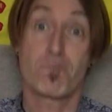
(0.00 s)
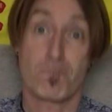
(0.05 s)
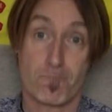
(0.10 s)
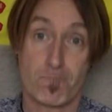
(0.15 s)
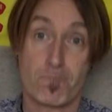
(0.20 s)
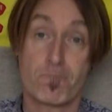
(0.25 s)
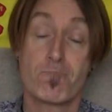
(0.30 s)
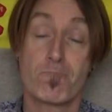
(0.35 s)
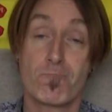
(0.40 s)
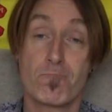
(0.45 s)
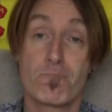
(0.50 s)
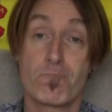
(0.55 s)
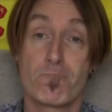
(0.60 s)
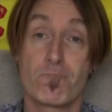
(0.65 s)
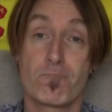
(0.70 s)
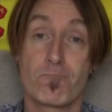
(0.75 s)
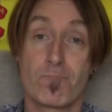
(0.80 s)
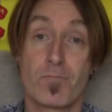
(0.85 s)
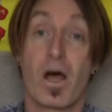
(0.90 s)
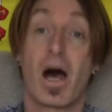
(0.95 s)
Mm-hmm.
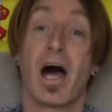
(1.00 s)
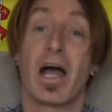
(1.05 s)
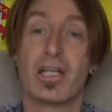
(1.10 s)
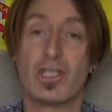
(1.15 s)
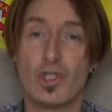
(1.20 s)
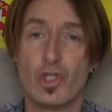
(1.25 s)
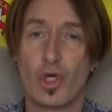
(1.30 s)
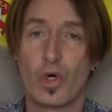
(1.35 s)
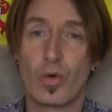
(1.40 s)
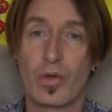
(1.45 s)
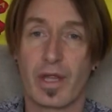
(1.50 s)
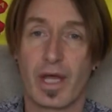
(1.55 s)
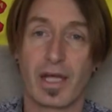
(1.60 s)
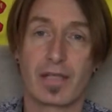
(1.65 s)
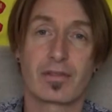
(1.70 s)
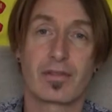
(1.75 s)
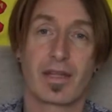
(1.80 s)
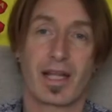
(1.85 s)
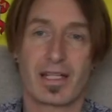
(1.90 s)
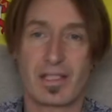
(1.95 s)
I know
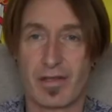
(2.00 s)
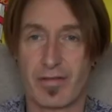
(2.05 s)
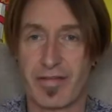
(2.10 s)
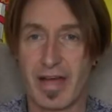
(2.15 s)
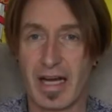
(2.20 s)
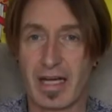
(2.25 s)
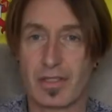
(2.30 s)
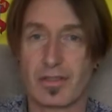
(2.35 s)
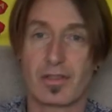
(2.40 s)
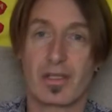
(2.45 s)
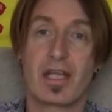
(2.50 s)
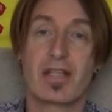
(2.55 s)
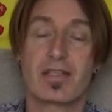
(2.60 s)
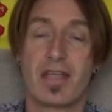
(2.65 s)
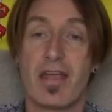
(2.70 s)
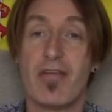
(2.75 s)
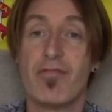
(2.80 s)
that, that's a fact. It's